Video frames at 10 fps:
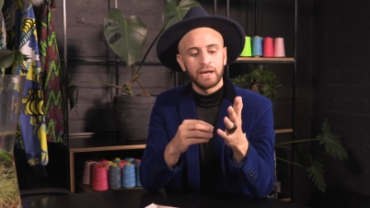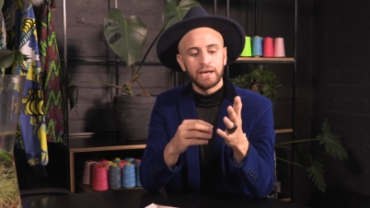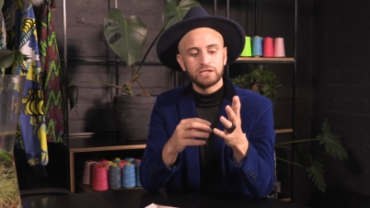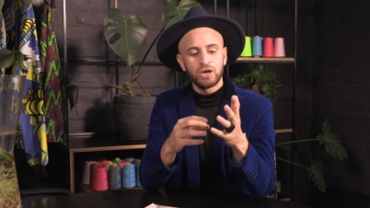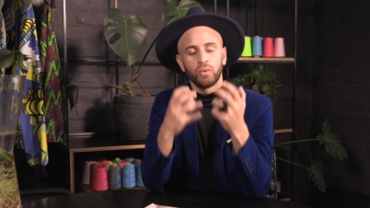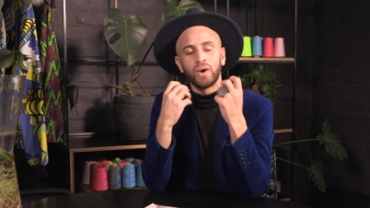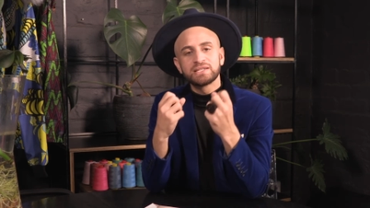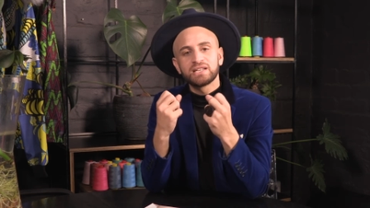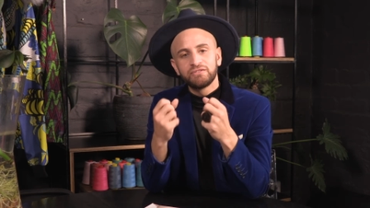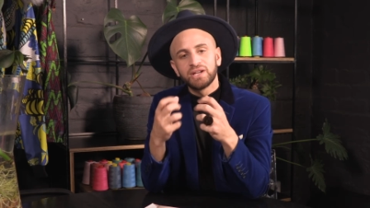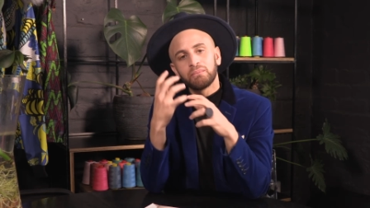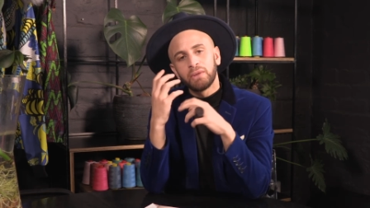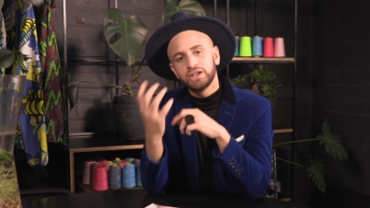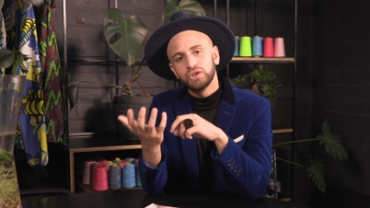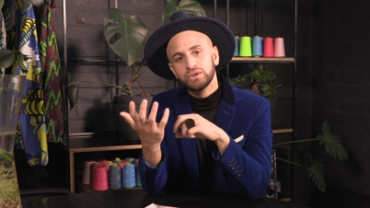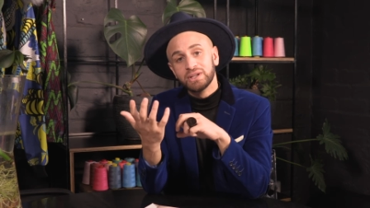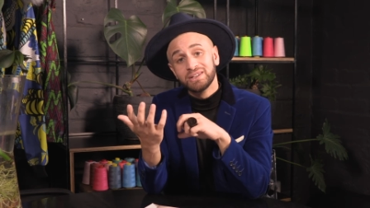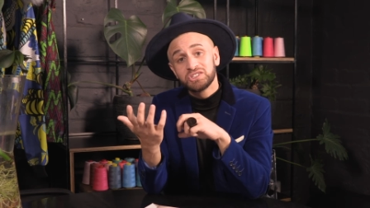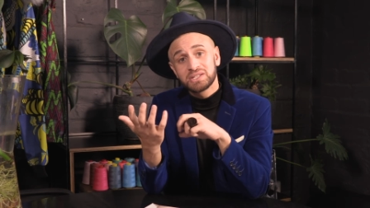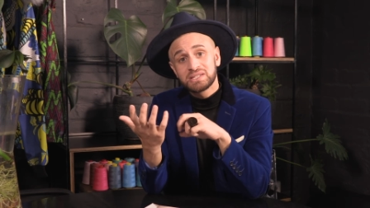is once I've done my due
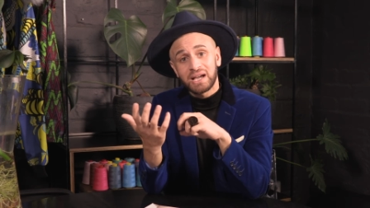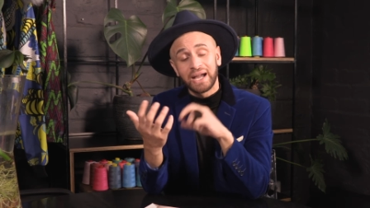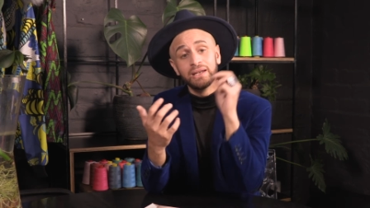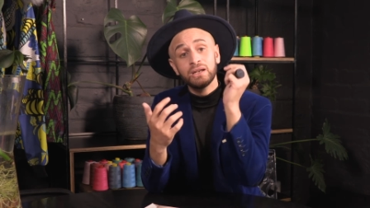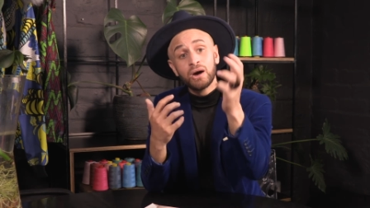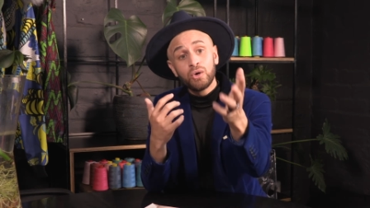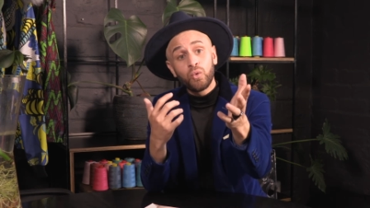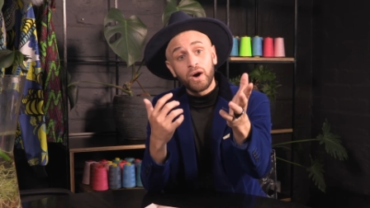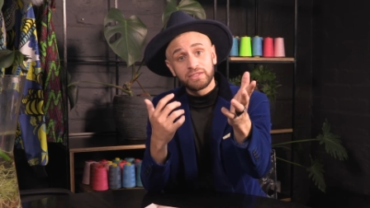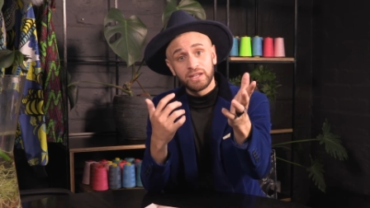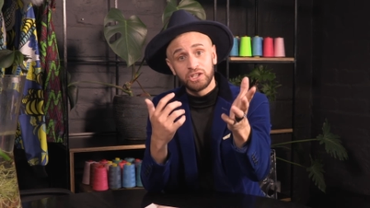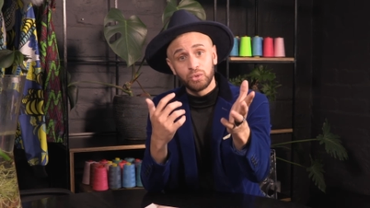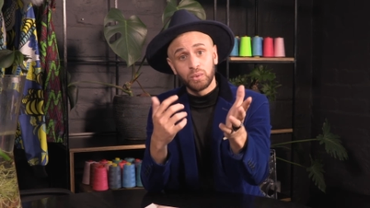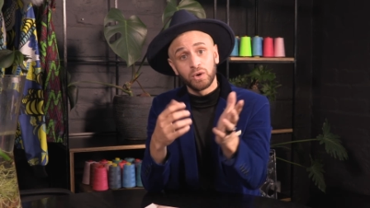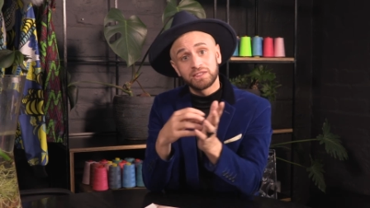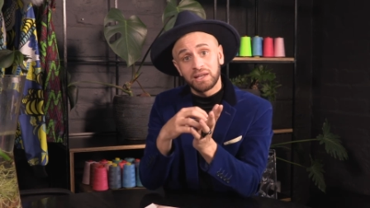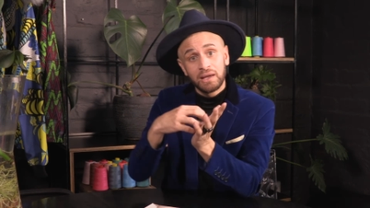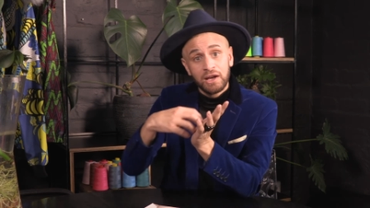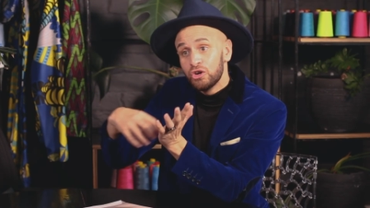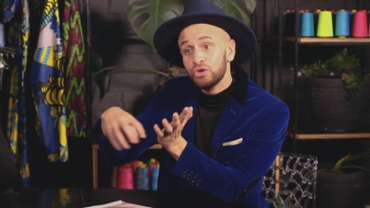diligence, I know what they're doing, what their
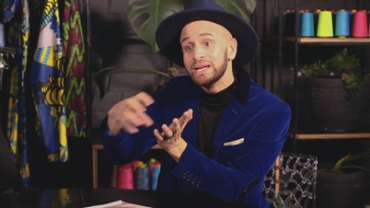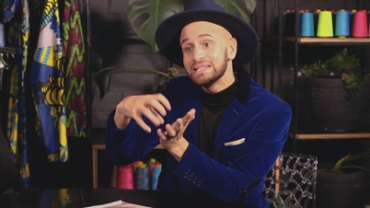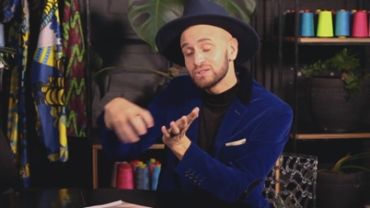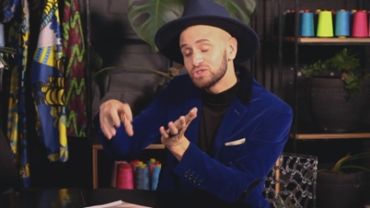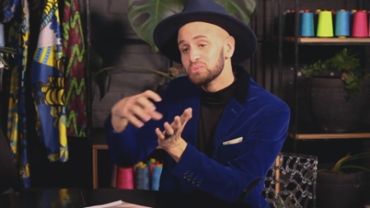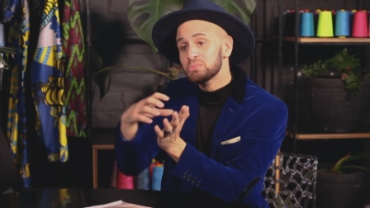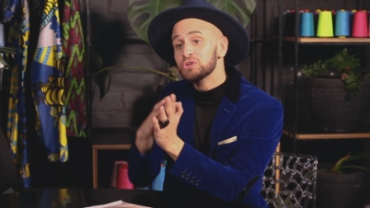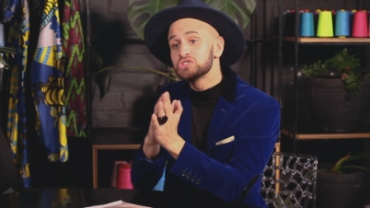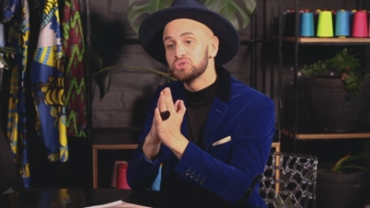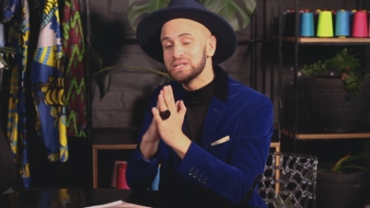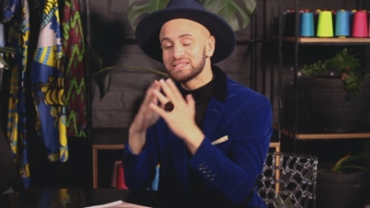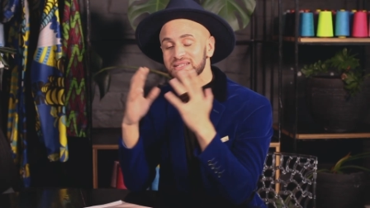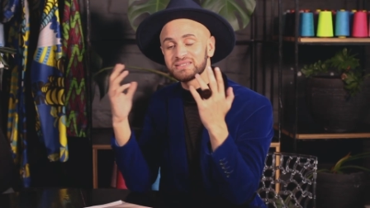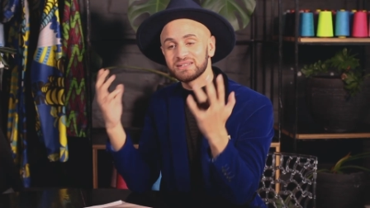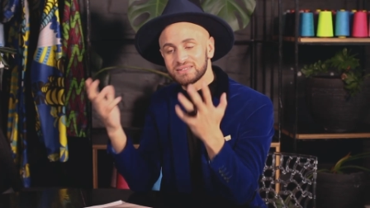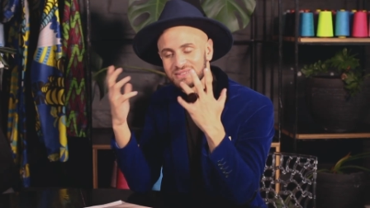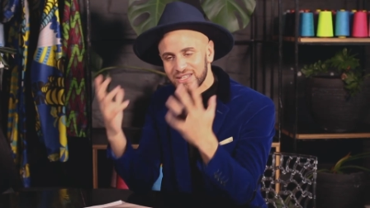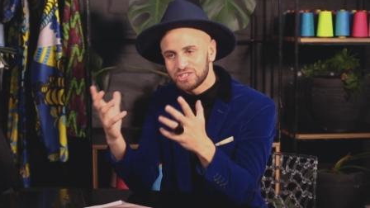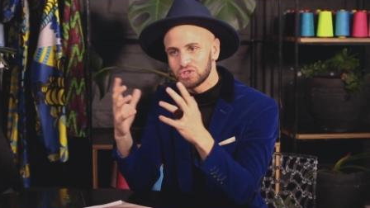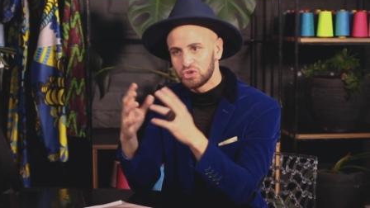recent or most recent
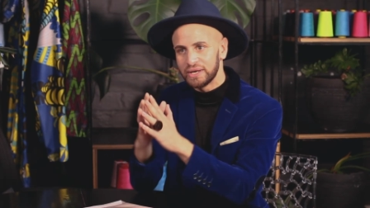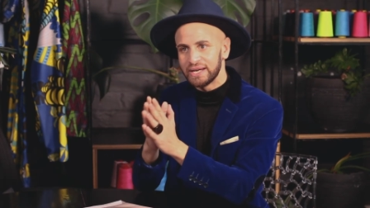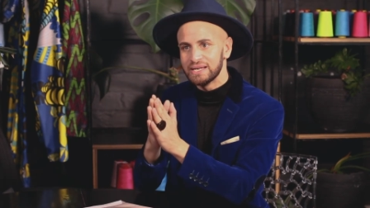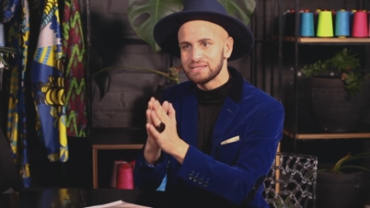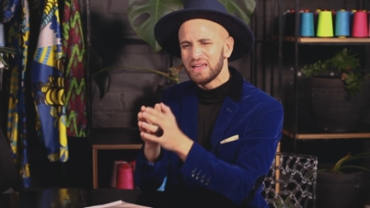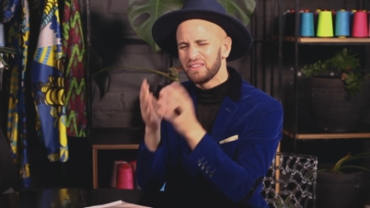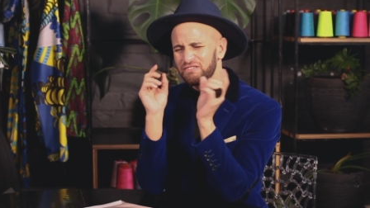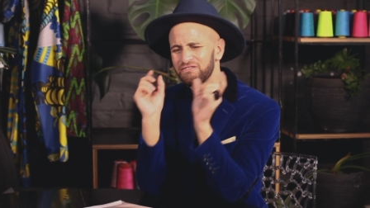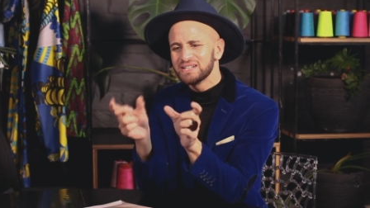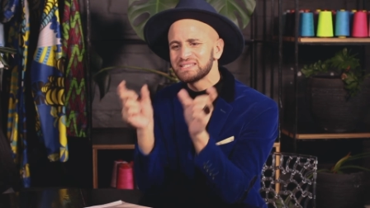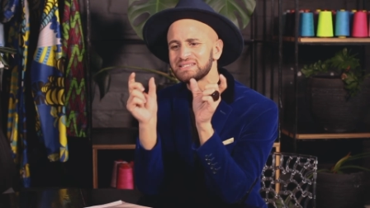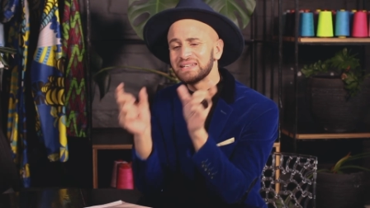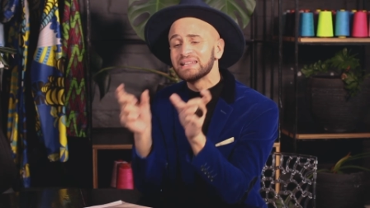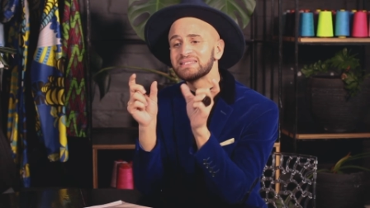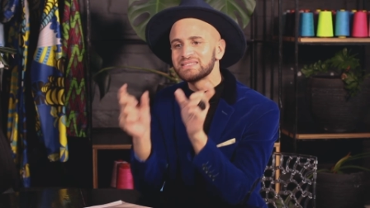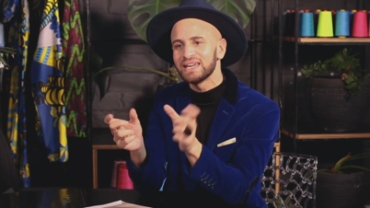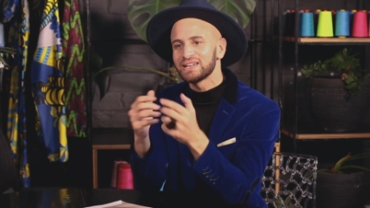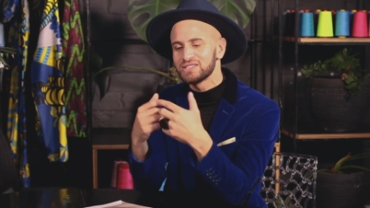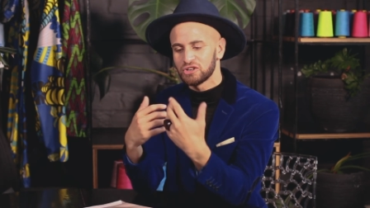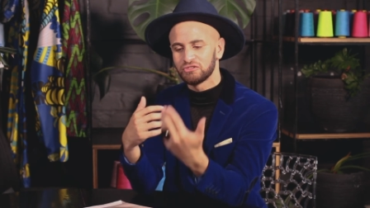success story is. The first 10
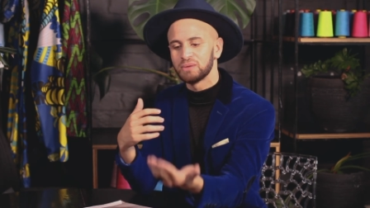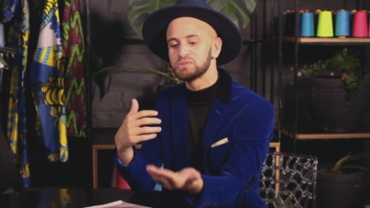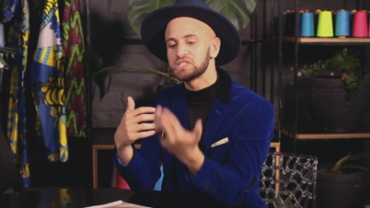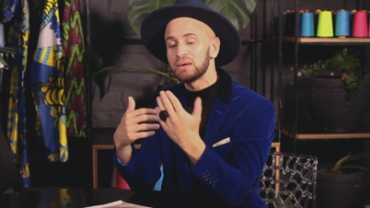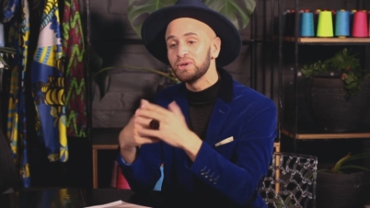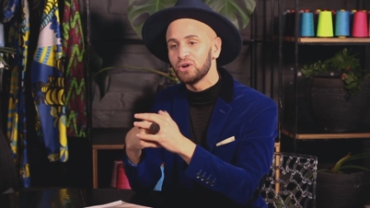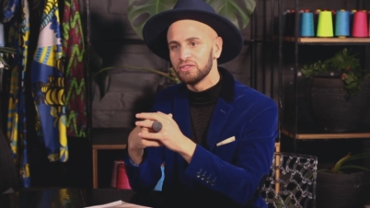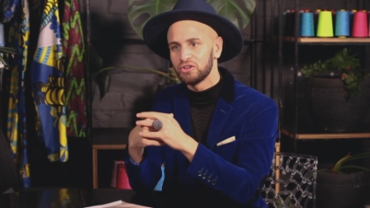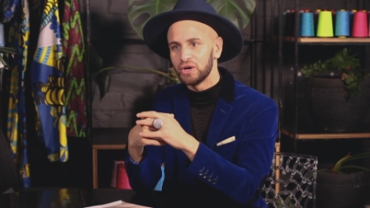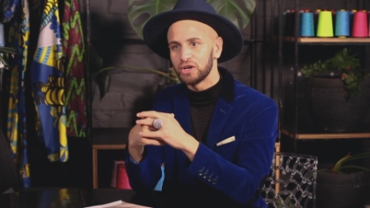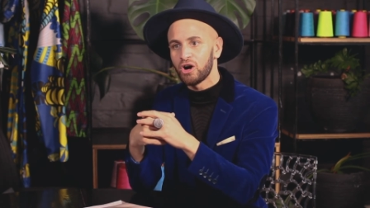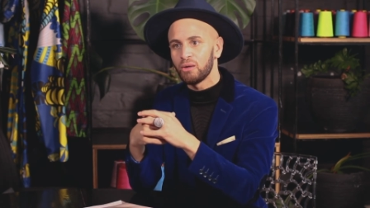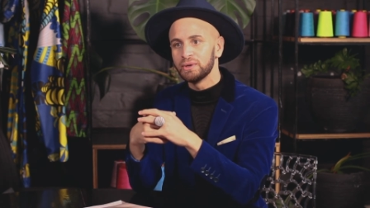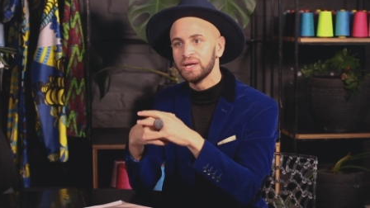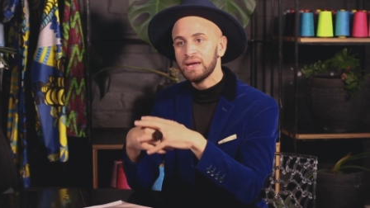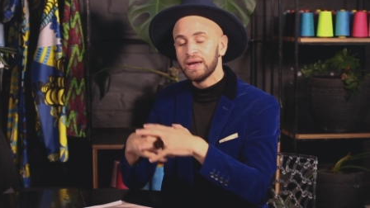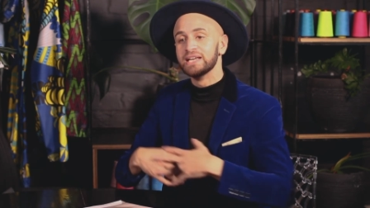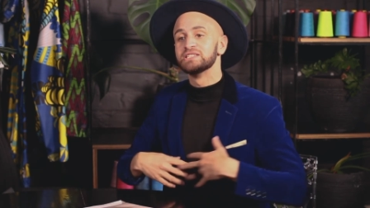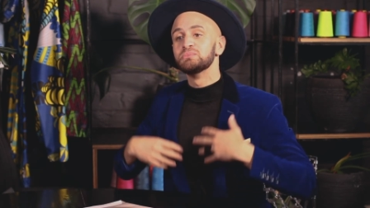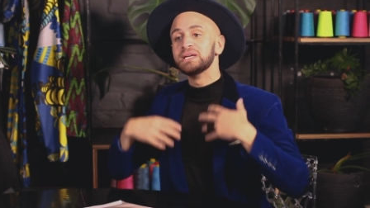seconds of them stepping on the red carpet
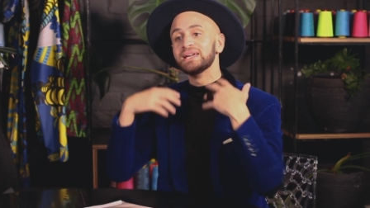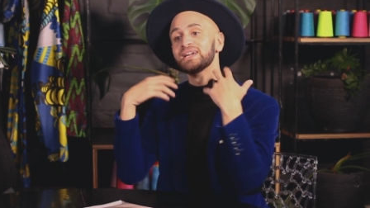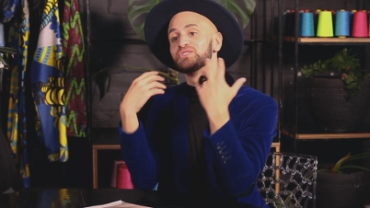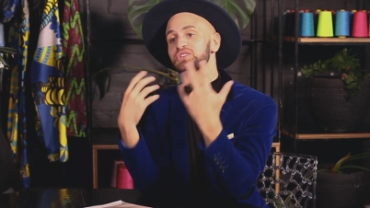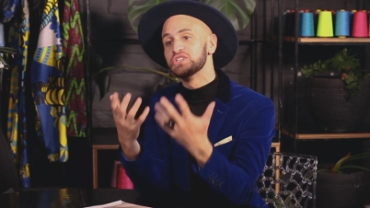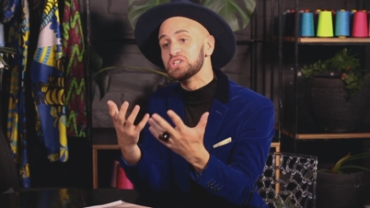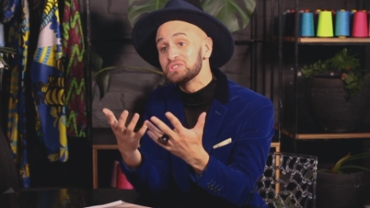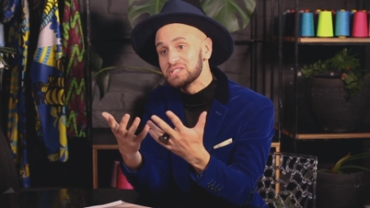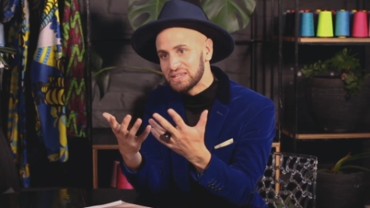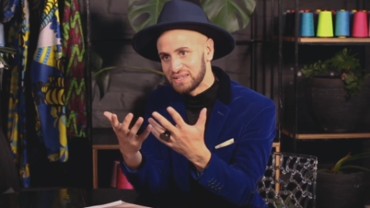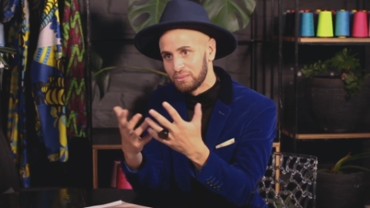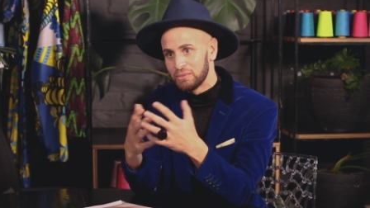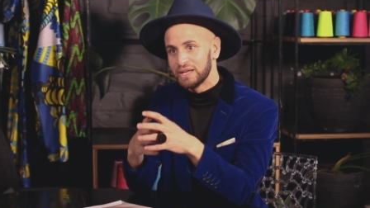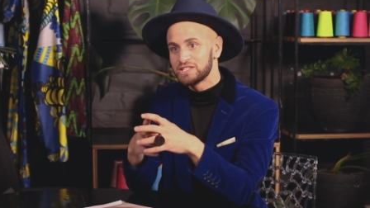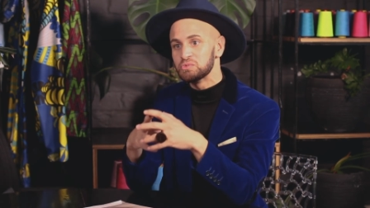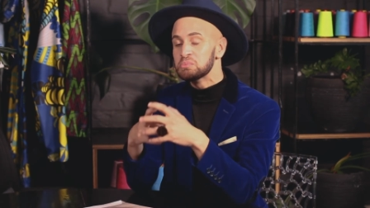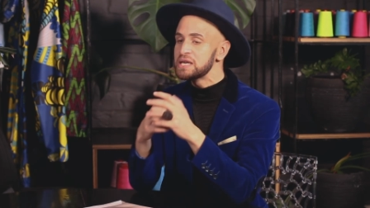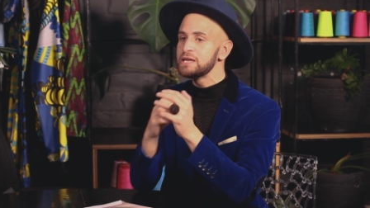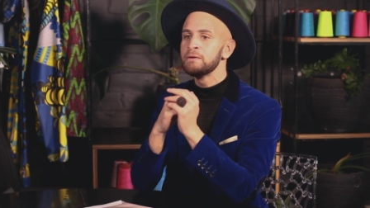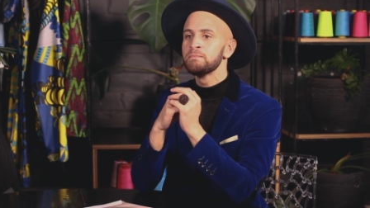is me introducing them. It's
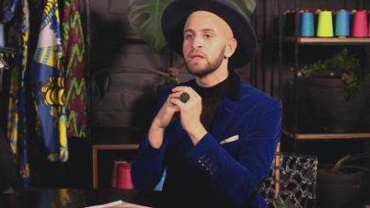me